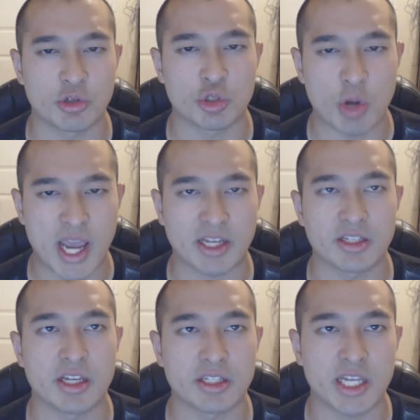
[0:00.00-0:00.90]
into a
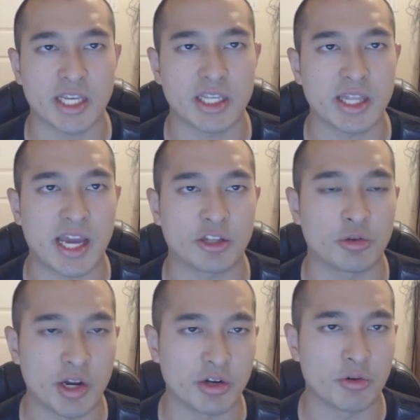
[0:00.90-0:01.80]
dragon and taking
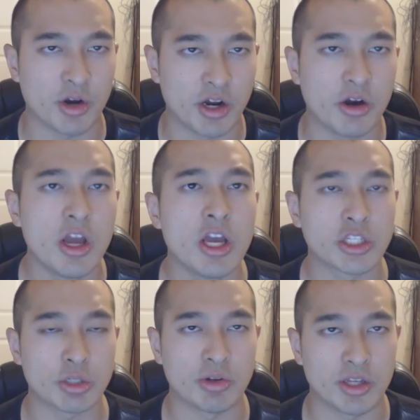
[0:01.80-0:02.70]
that Greater Grail
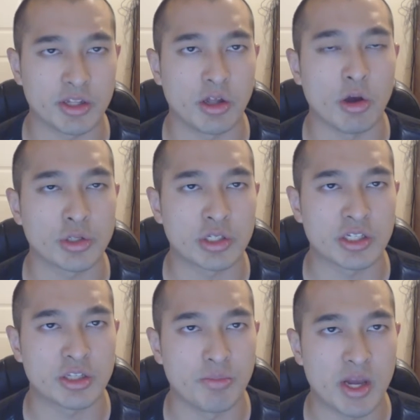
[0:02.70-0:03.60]
to another
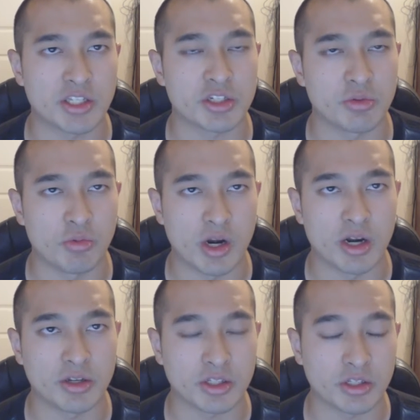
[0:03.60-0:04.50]
alternate dimension
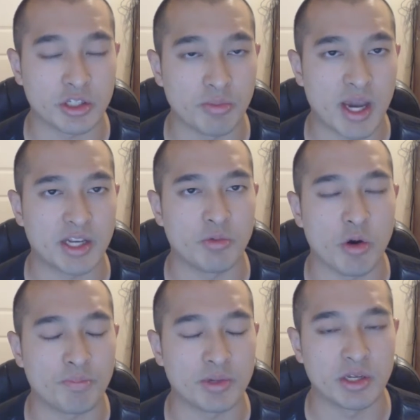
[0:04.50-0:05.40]
where humanity
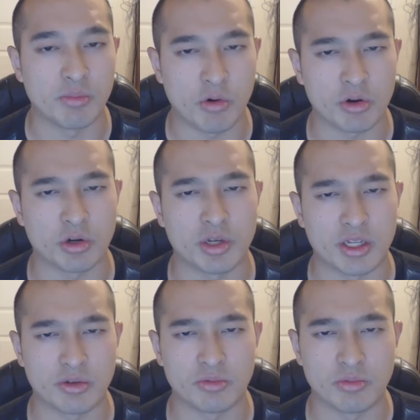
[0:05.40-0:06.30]
won't be immortal
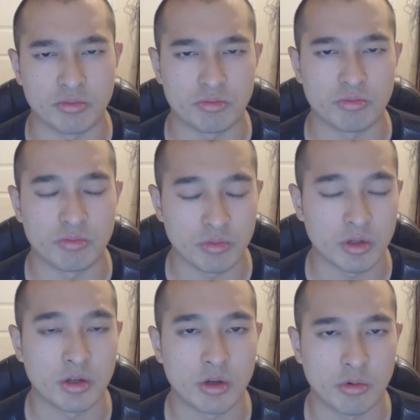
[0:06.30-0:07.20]
and
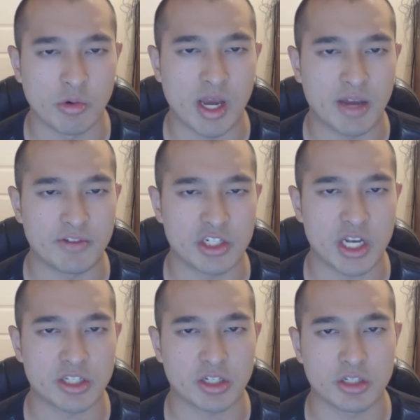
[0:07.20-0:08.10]
will have a
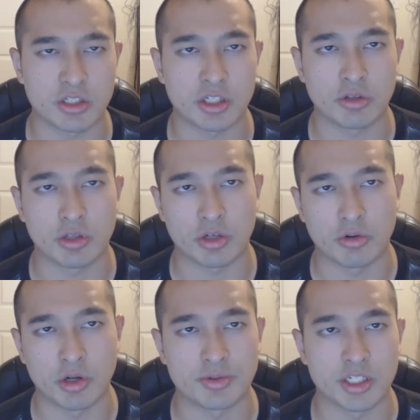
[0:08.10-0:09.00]
chance to continue their
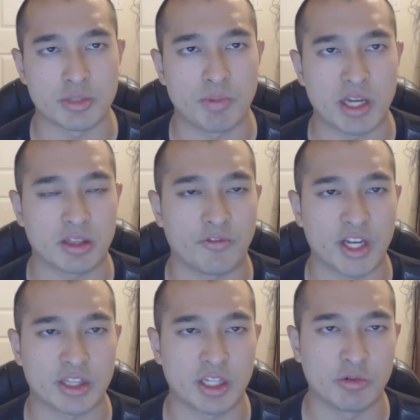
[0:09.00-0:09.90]
growth, despite the
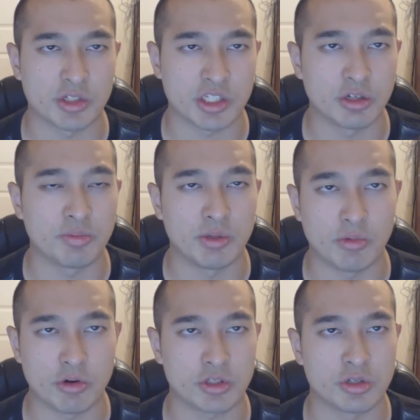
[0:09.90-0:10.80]
fact they will still be
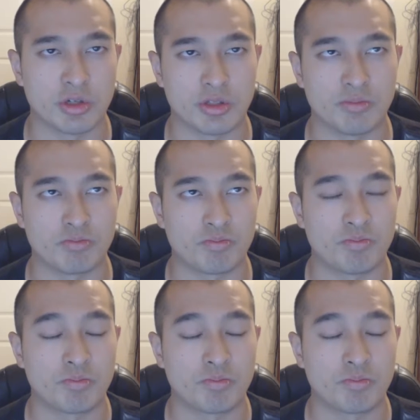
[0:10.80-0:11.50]
mortal and